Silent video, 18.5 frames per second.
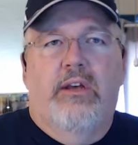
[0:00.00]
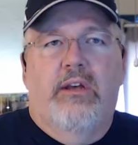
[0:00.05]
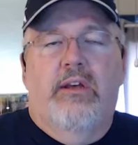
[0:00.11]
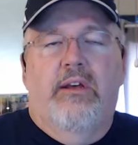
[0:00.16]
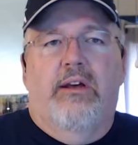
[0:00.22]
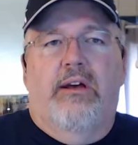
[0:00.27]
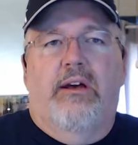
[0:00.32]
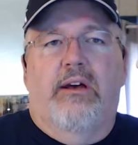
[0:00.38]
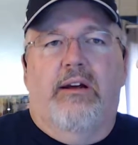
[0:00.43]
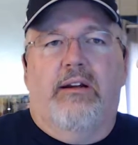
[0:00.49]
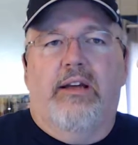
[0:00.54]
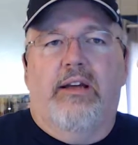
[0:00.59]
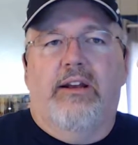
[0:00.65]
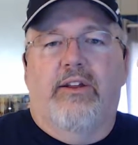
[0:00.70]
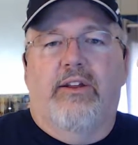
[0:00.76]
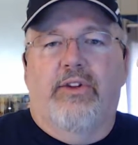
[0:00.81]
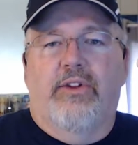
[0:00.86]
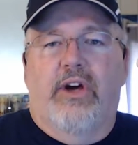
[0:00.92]
got
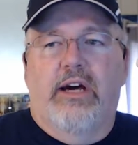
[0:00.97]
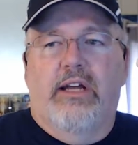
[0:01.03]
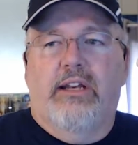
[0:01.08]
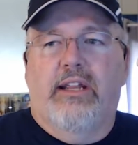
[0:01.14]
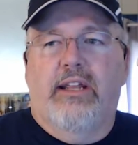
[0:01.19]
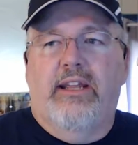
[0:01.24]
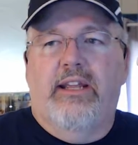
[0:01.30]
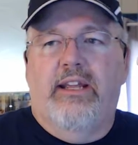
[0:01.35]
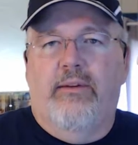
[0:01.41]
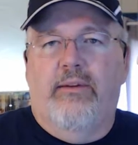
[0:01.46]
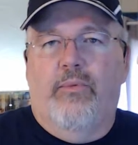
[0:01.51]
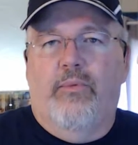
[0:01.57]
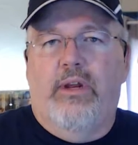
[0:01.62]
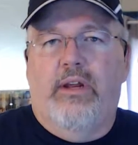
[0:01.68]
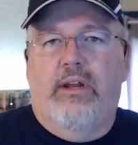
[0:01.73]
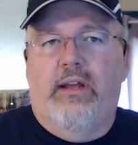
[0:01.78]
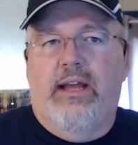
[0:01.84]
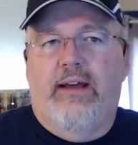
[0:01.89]
on the Hunley, and
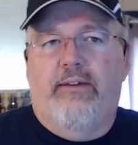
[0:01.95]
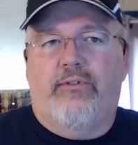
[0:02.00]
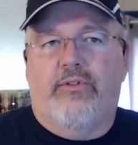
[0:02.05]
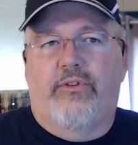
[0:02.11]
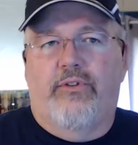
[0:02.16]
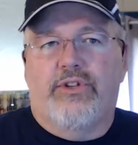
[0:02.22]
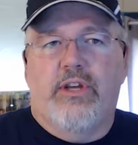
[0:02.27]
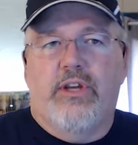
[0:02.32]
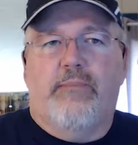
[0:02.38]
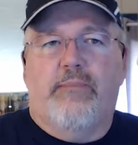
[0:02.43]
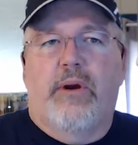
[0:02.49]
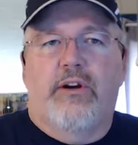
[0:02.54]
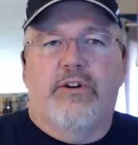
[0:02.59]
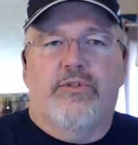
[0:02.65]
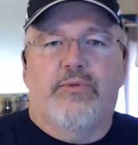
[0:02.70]
after the shipyards,